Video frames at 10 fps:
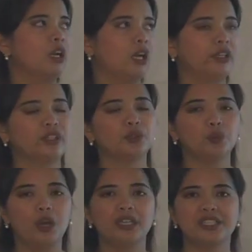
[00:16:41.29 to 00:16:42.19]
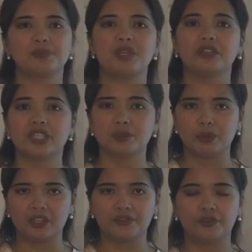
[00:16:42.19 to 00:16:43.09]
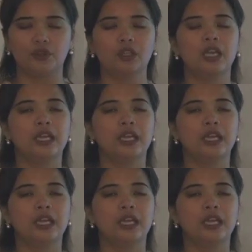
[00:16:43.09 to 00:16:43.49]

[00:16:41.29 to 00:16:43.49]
Another one is be respectful.